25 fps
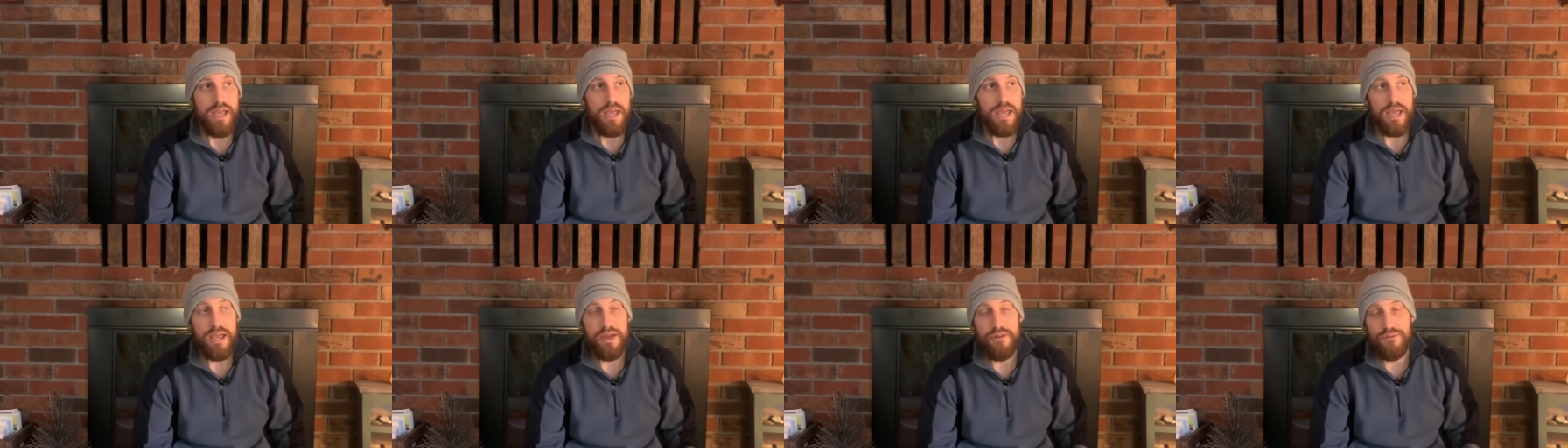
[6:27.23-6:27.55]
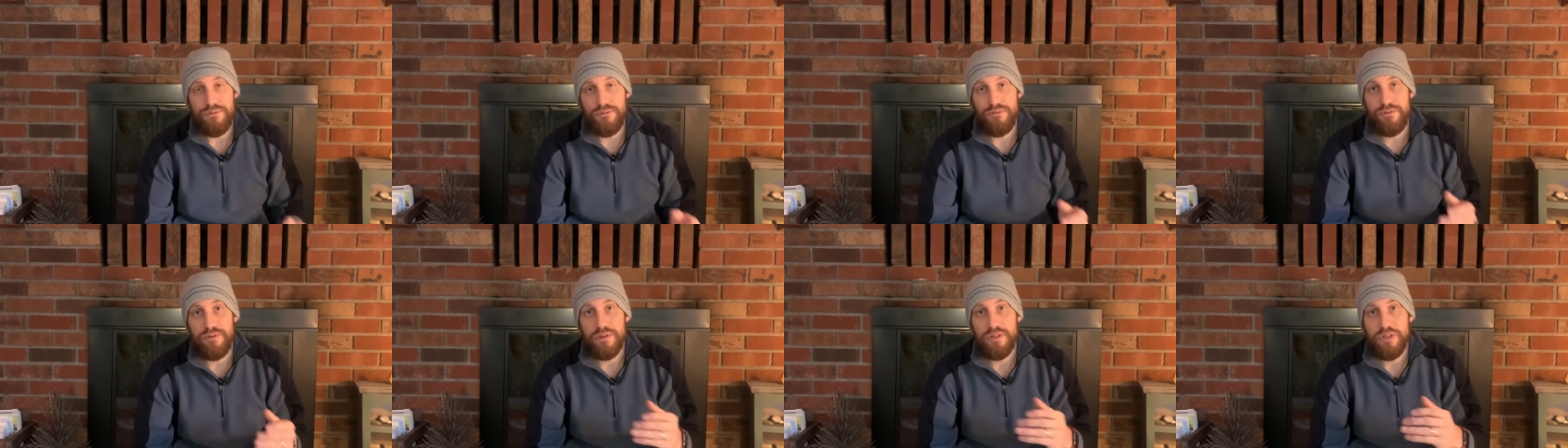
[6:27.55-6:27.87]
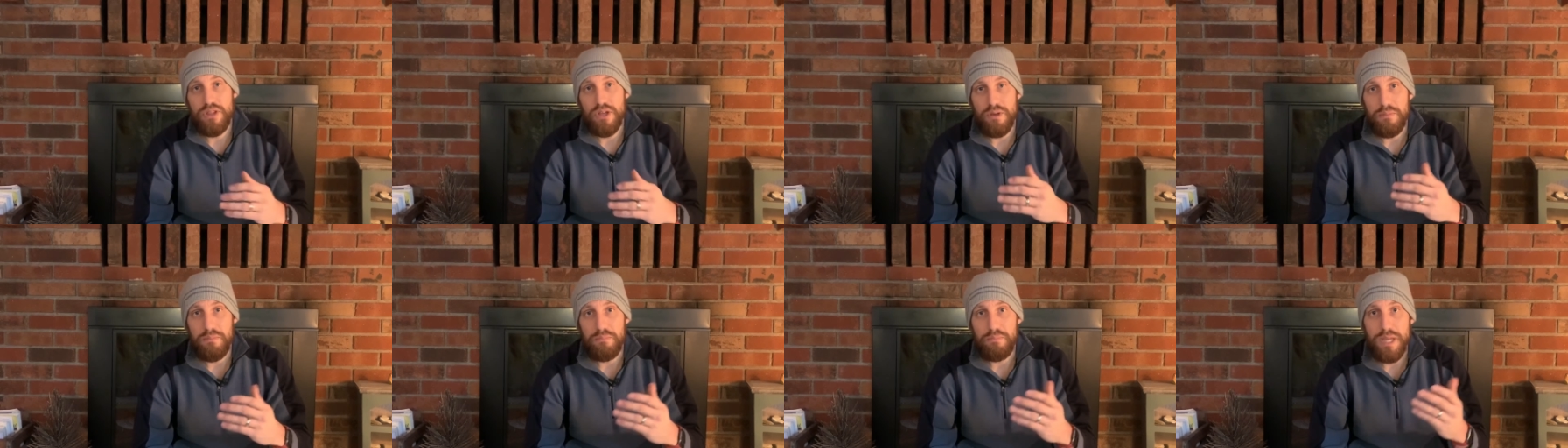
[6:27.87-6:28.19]
if
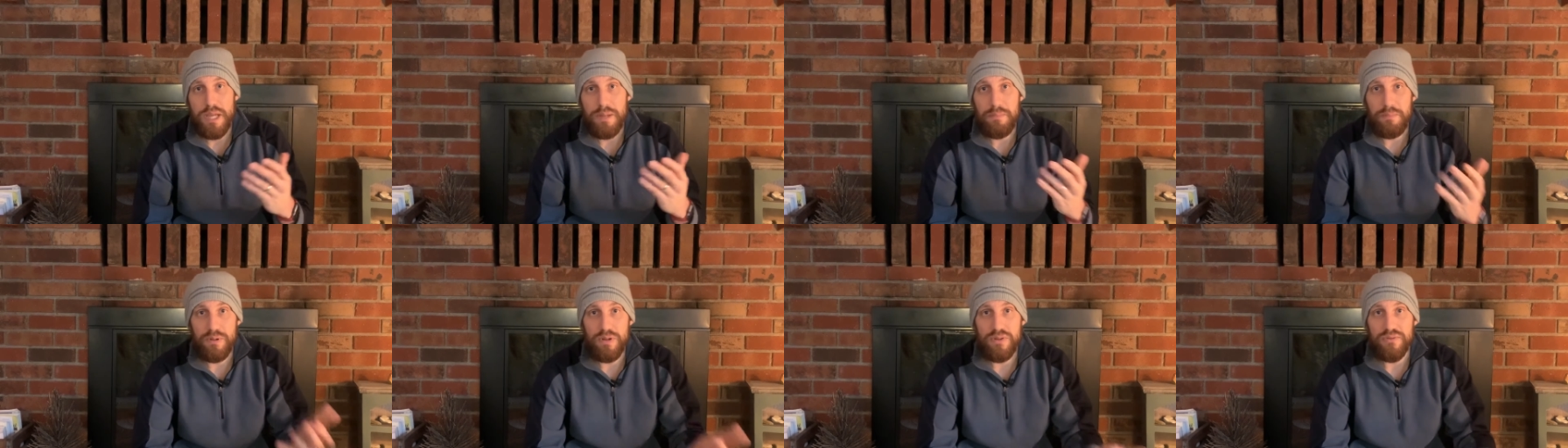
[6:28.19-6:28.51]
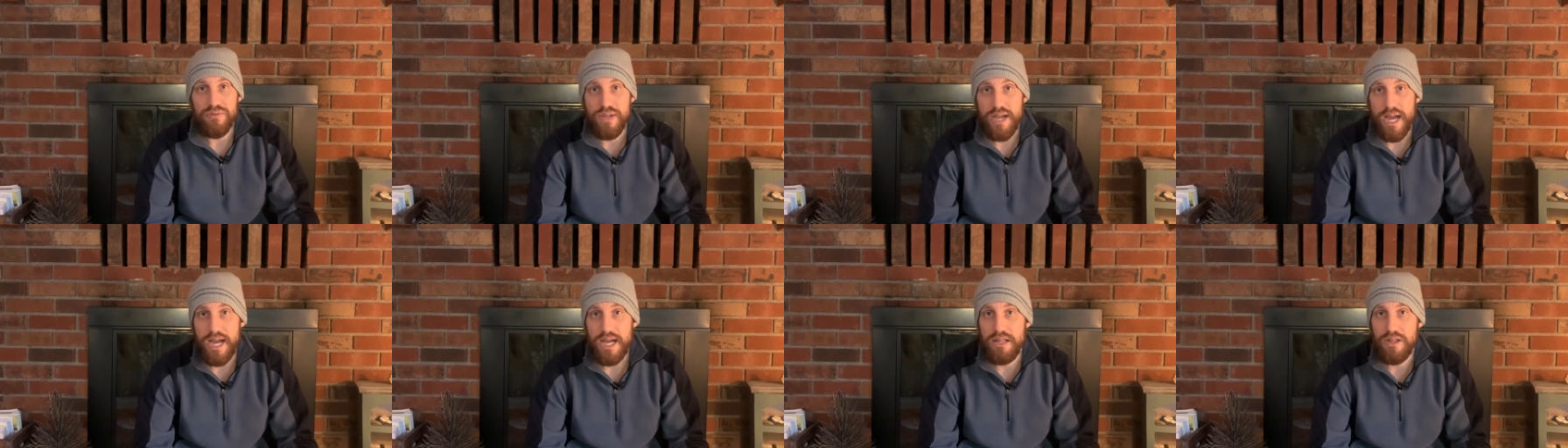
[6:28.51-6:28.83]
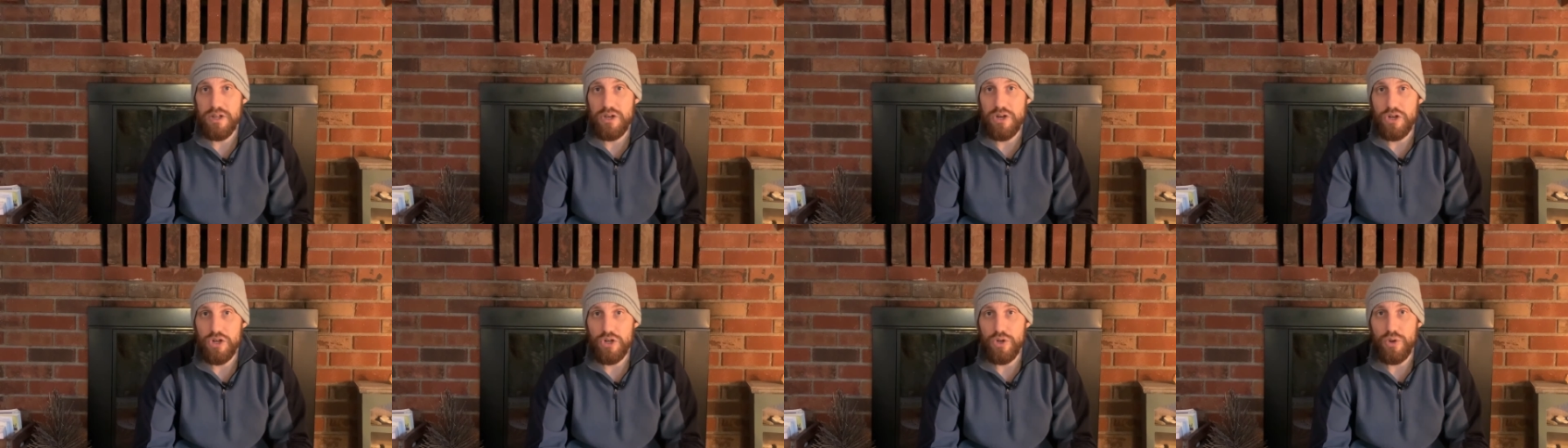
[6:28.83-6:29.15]
the people of
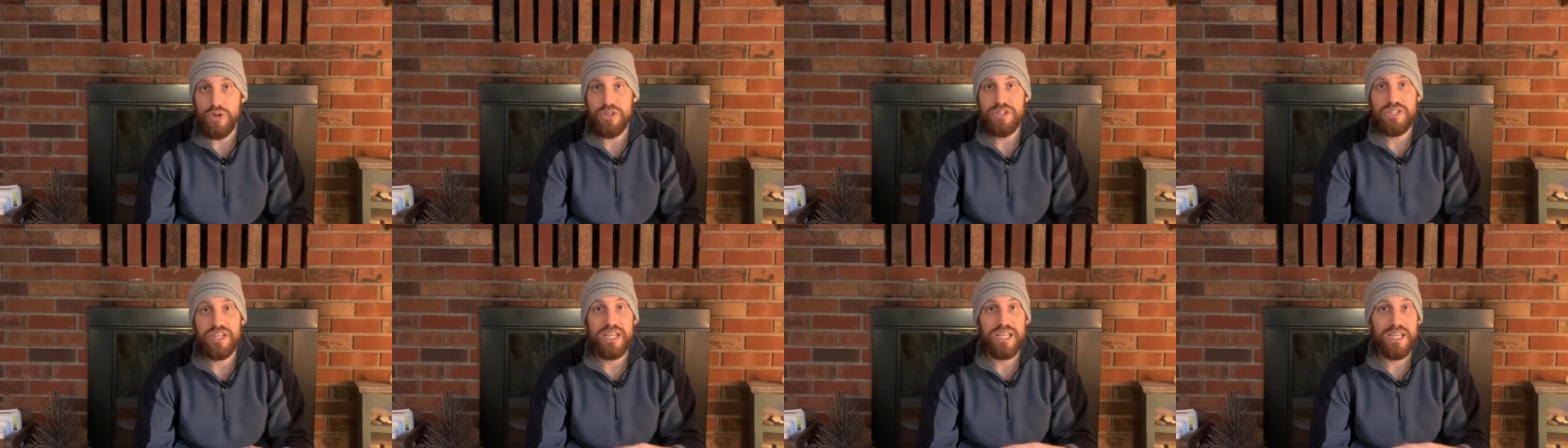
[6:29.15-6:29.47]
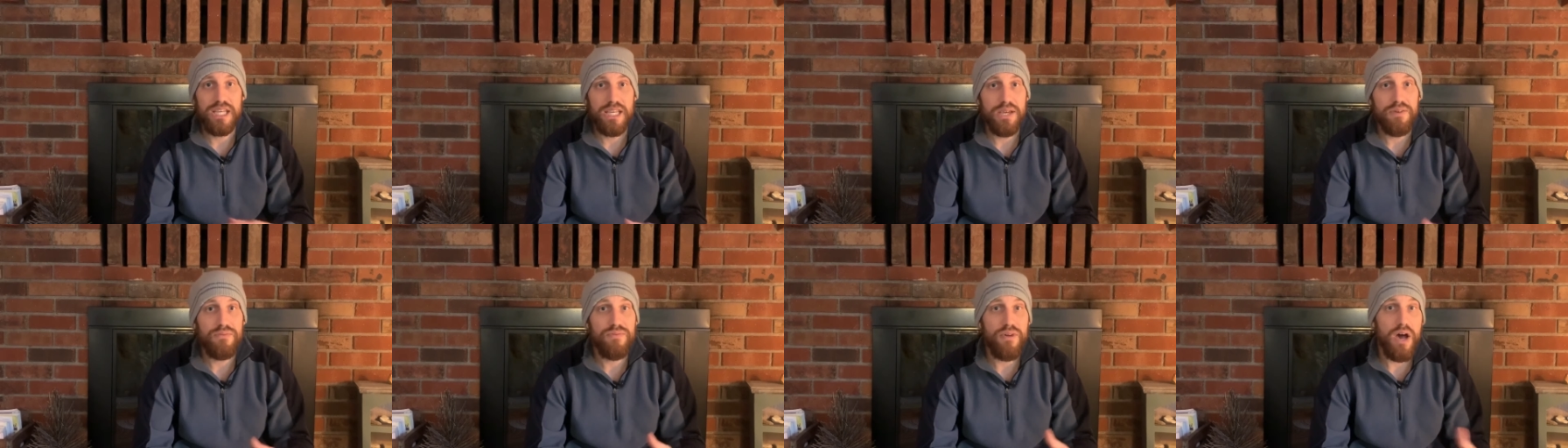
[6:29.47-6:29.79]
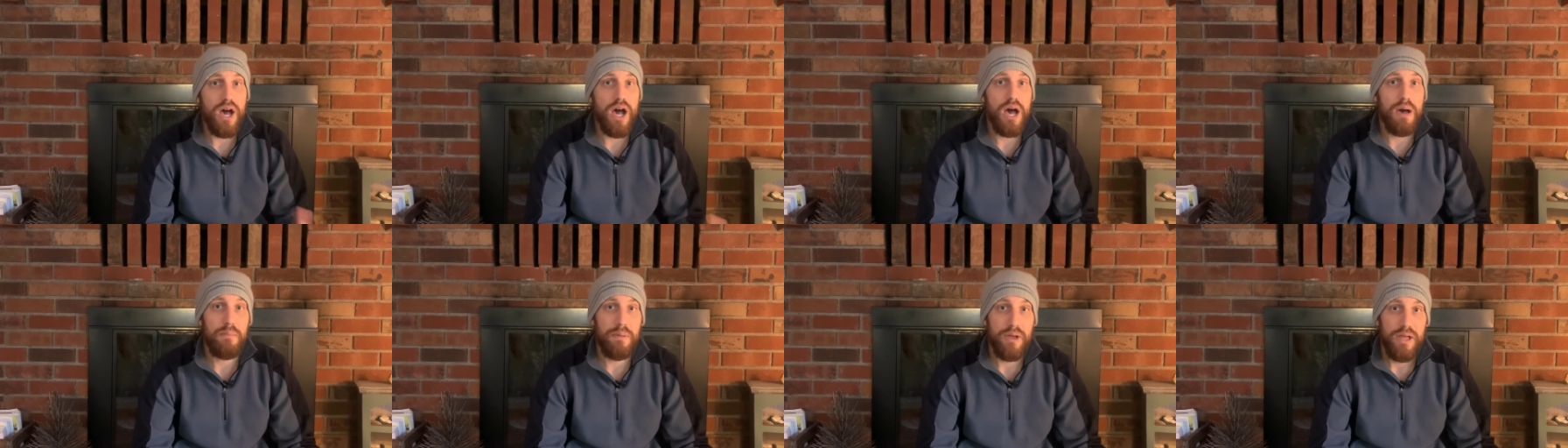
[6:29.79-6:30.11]
Keilah are going to give
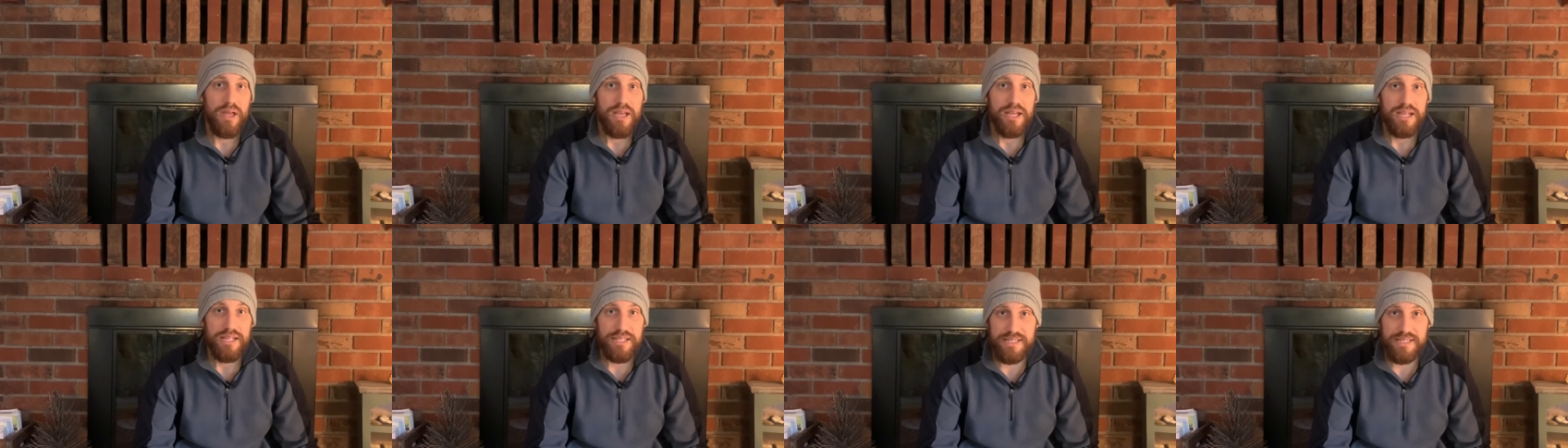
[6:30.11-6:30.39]
up